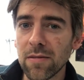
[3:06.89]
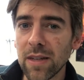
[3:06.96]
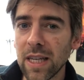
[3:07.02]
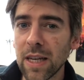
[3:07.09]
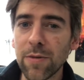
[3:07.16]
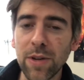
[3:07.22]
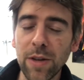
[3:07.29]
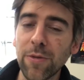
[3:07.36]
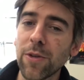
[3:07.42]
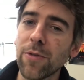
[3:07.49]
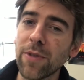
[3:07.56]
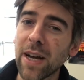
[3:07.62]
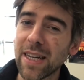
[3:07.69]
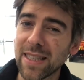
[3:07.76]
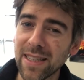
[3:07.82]
Even if you
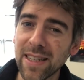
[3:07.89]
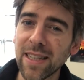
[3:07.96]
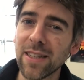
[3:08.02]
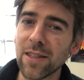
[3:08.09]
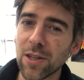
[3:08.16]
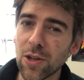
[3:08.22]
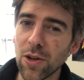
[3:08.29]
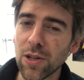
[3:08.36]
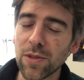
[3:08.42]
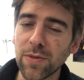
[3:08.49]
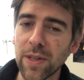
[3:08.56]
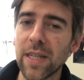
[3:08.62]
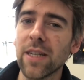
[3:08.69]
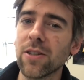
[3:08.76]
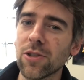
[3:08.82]
factored in the cost for
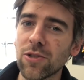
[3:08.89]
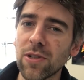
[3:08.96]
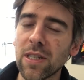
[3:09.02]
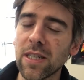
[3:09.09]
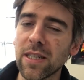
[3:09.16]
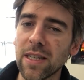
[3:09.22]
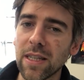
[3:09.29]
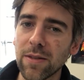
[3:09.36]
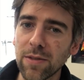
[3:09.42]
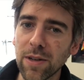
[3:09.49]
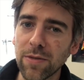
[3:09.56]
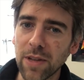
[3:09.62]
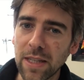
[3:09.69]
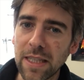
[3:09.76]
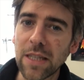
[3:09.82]
electricity, even
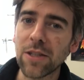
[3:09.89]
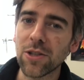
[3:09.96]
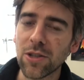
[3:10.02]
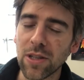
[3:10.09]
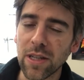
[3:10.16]
if I did